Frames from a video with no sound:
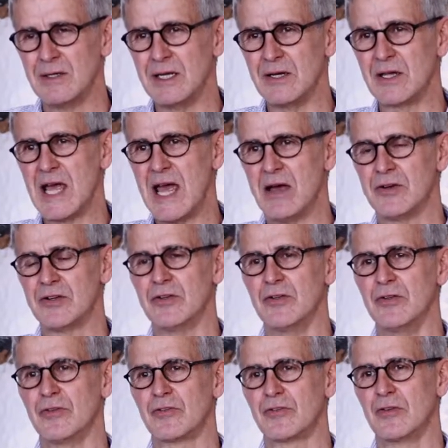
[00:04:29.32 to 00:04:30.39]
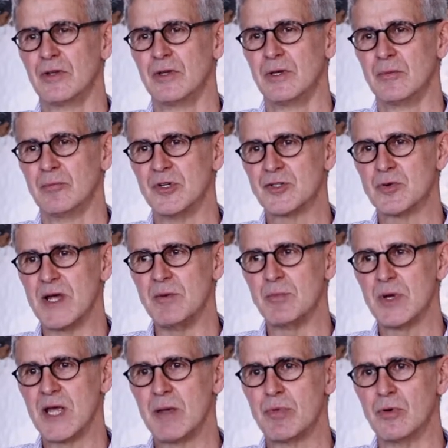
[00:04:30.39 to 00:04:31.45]
encounters
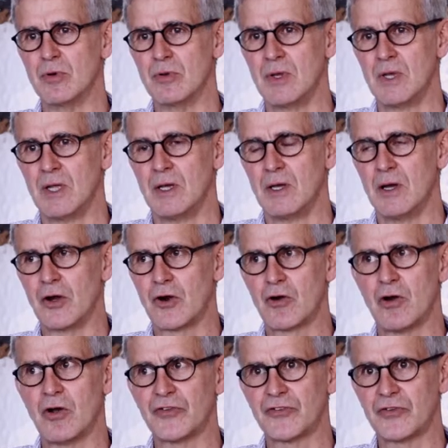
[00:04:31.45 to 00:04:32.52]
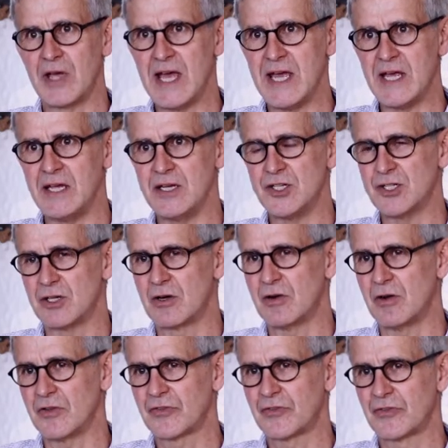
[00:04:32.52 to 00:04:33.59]
between people, across age,
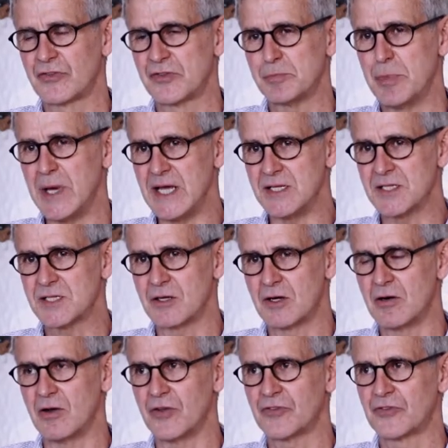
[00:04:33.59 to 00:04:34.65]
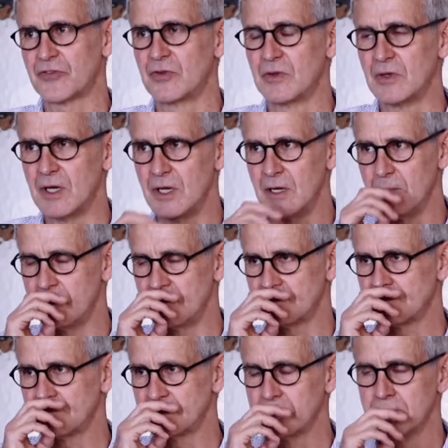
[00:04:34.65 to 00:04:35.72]
across space, across sort
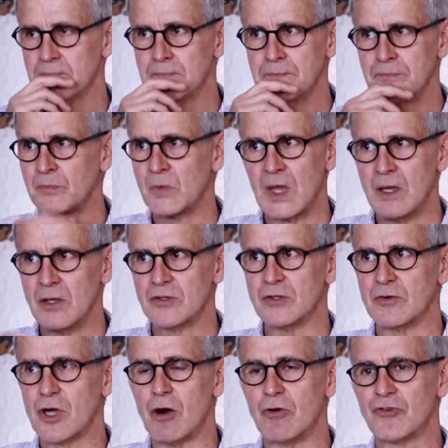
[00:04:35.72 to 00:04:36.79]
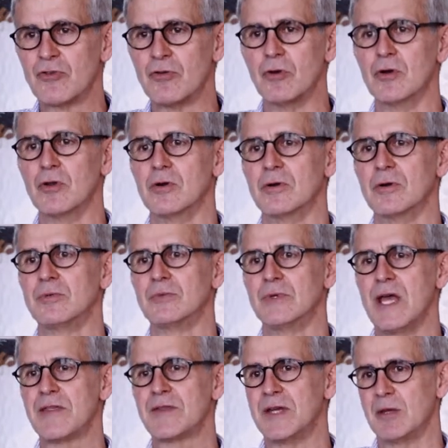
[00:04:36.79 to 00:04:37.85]
of cultural or
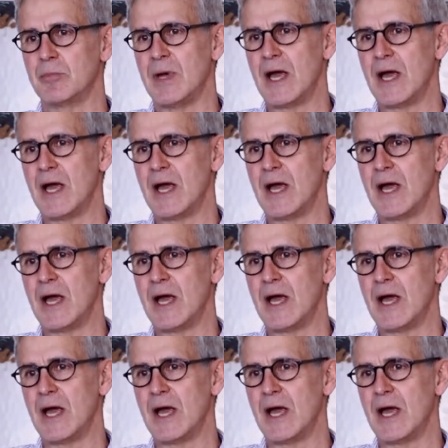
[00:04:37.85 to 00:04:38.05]
ethnic